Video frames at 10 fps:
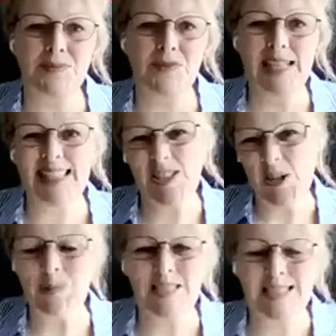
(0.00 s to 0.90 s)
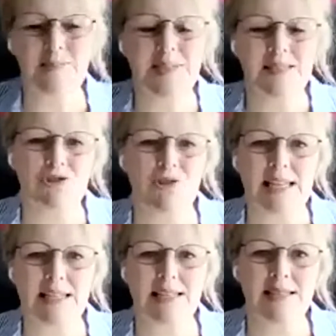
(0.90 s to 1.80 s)
Really the top tips and
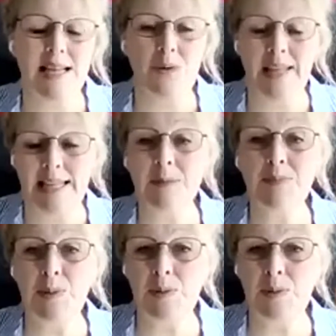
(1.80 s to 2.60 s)
tricks that will help